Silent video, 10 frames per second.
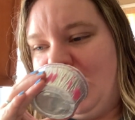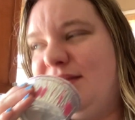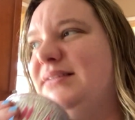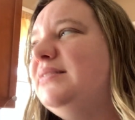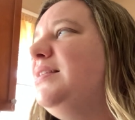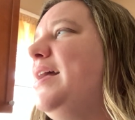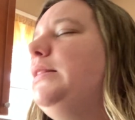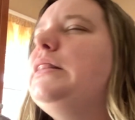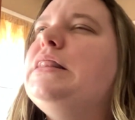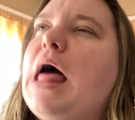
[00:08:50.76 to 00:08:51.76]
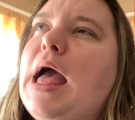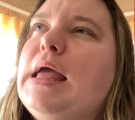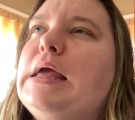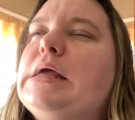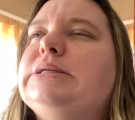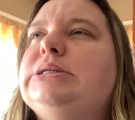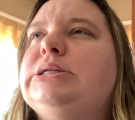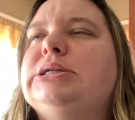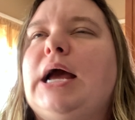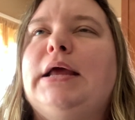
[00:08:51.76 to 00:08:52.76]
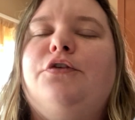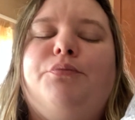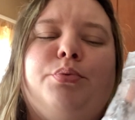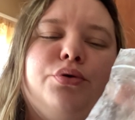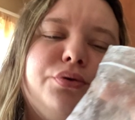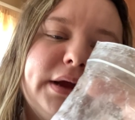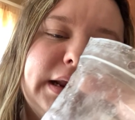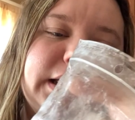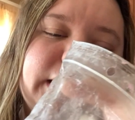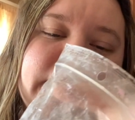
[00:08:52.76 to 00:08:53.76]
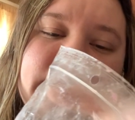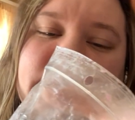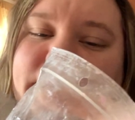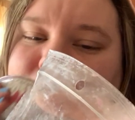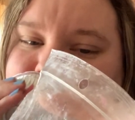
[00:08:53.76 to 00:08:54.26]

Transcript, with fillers: This is like light, kind of pretty.